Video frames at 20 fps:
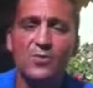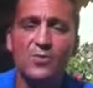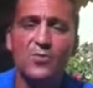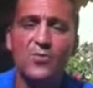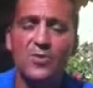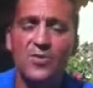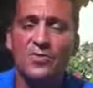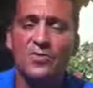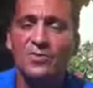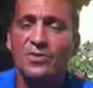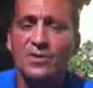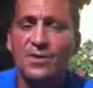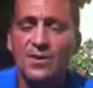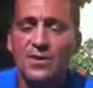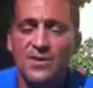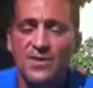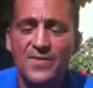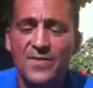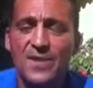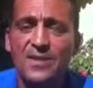
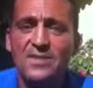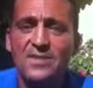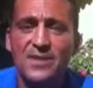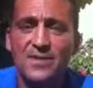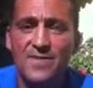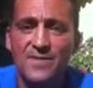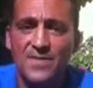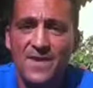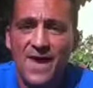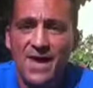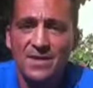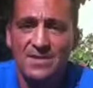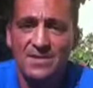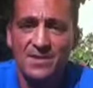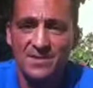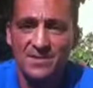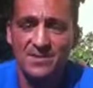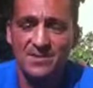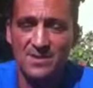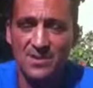The things that affect
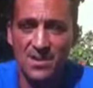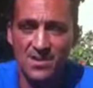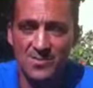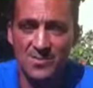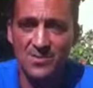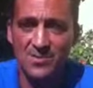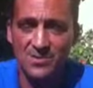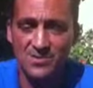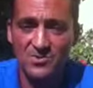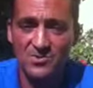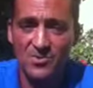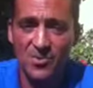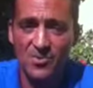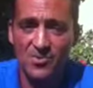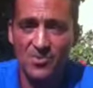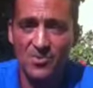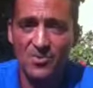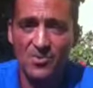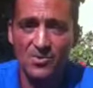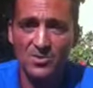a
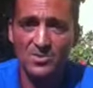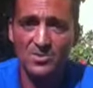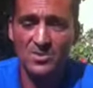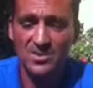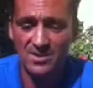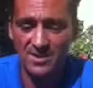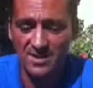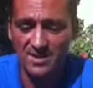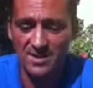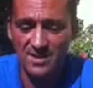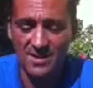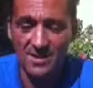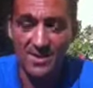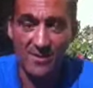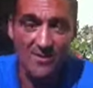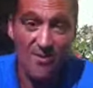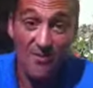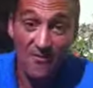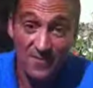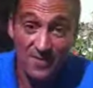controlled pause
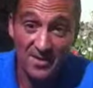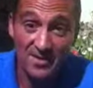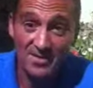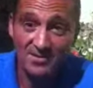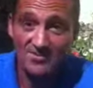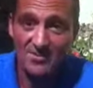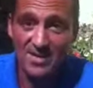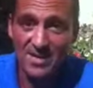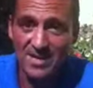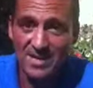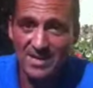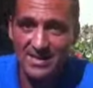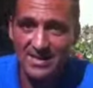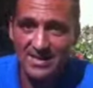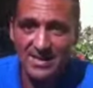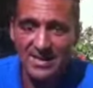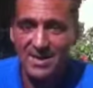are obvious, really.